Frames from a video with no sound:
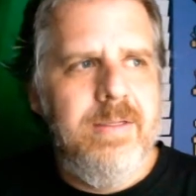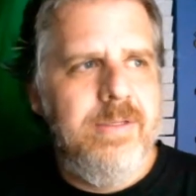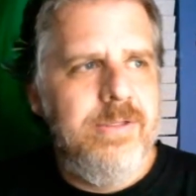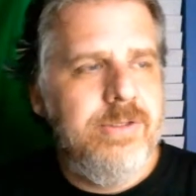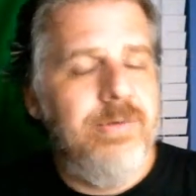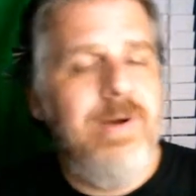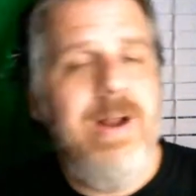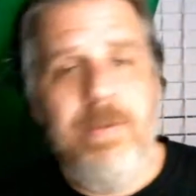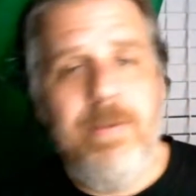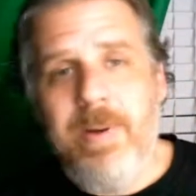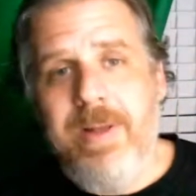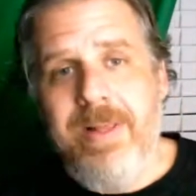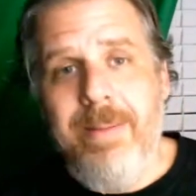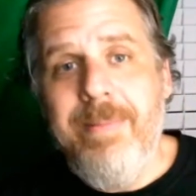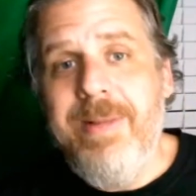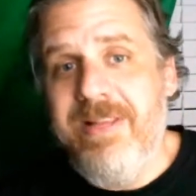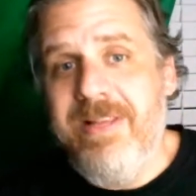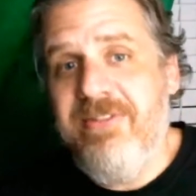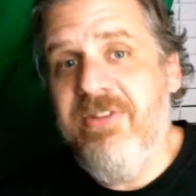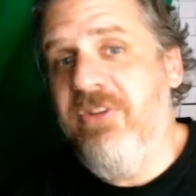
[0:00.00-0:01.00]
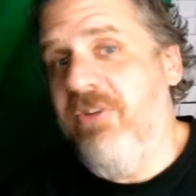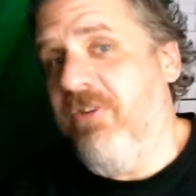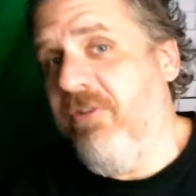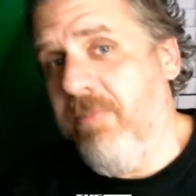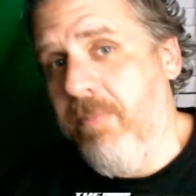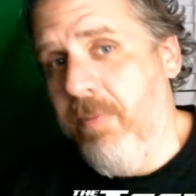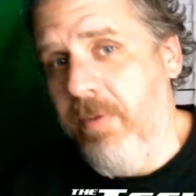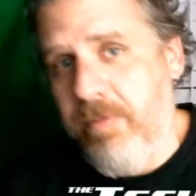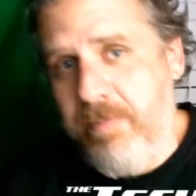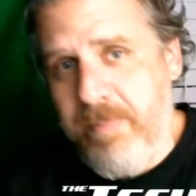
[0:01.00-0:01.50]
So right away, I mean, this is a
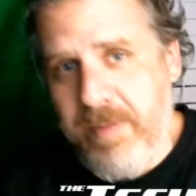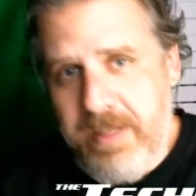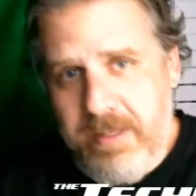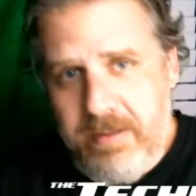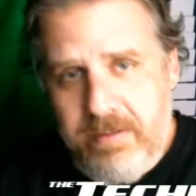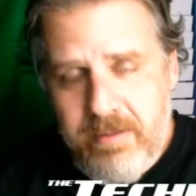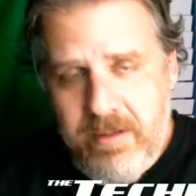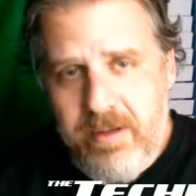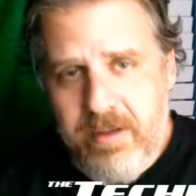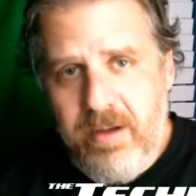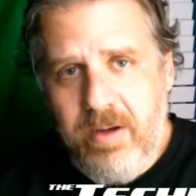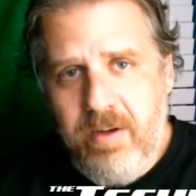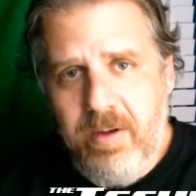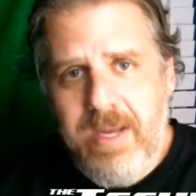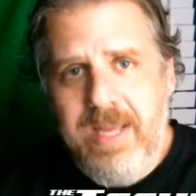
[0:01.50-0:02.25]
smooth beat. You know,